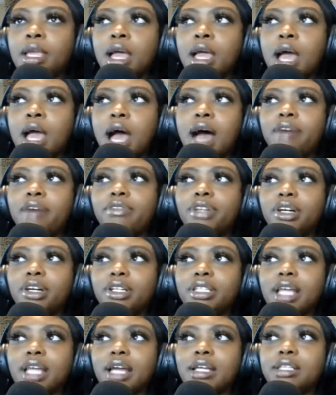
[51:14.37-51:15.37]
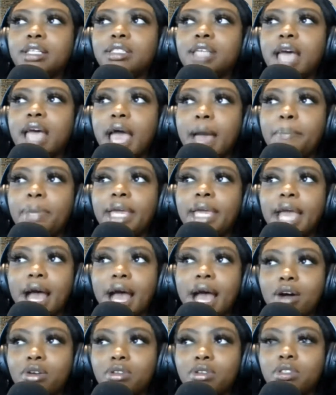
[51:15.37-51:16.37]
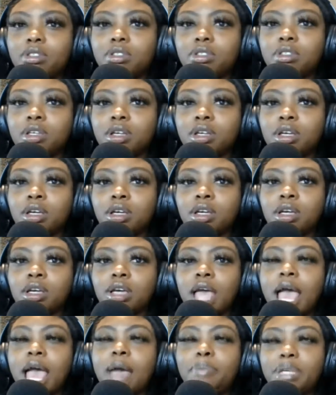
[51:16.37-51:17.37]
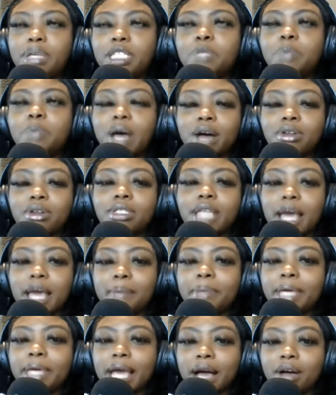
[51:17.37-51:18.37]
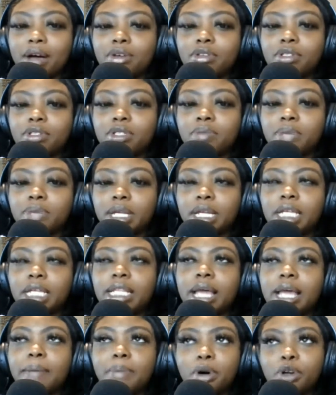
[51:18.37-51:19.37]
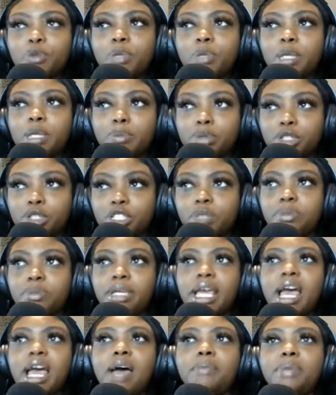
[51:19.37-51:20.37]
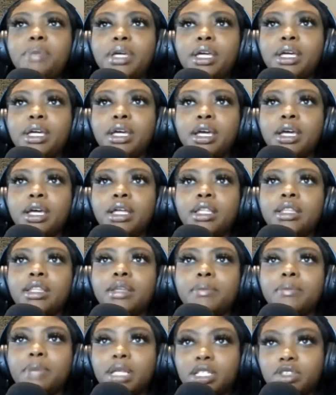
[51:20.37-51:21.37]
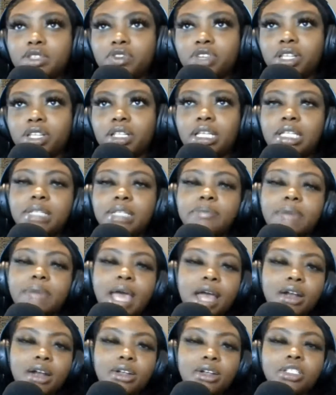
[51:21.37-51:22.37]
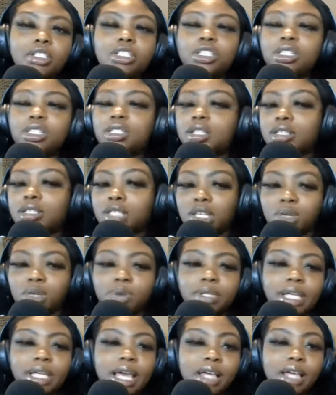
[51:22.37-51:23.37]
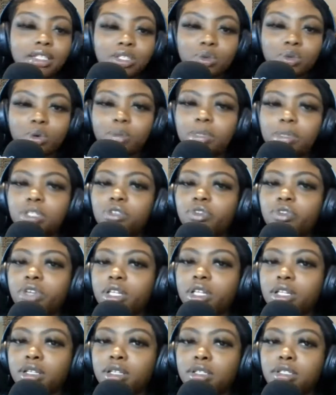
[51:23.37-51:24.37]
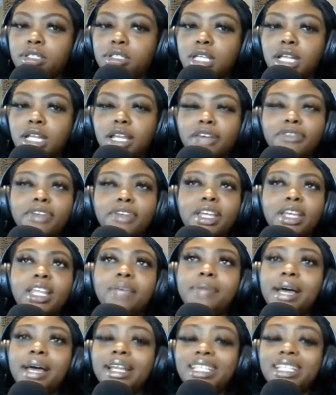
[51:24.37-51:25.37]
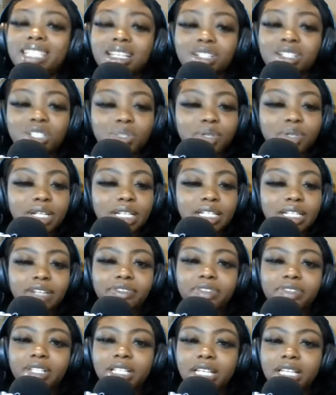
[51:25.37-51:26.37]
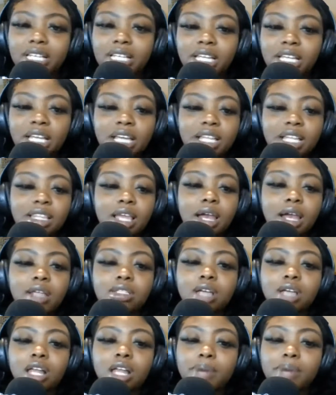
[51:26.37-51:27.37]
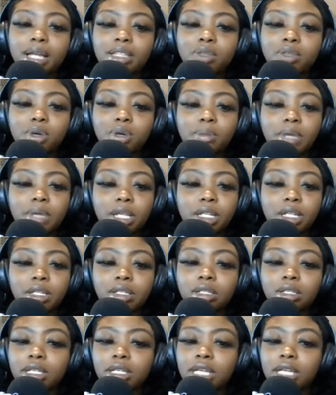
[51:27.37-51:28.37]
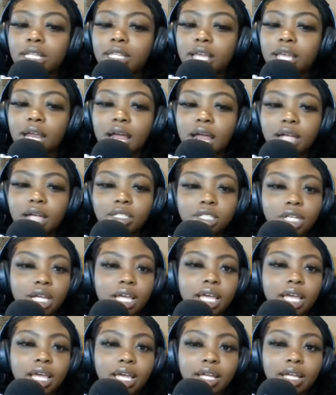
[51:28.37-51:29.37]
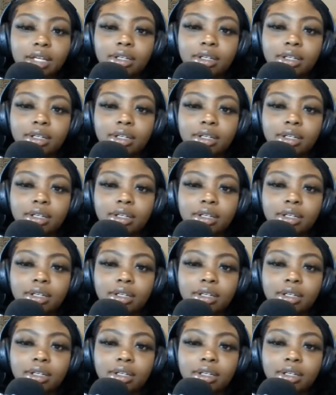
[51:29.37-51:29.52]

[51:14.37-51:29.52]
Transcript: I've learned that it's happy house, happy spouse, happy house, meaning that both people should be happy. The men's feeling matters just as equally as the woman's feelings. And if anybody tells you any differently, that it's all about the women, get that out your head.